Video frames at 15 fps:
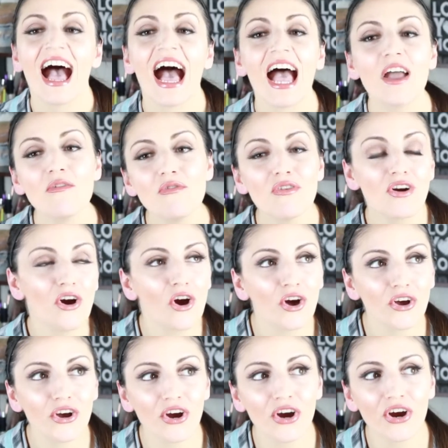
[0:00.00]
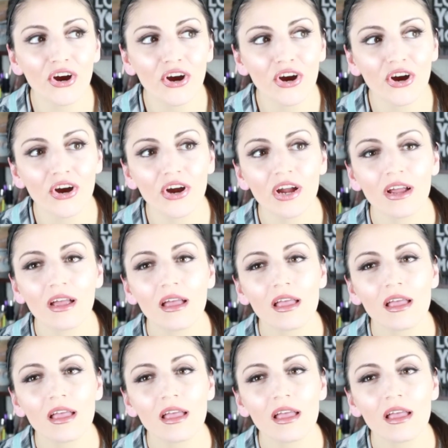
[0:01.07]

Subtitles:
I will conquer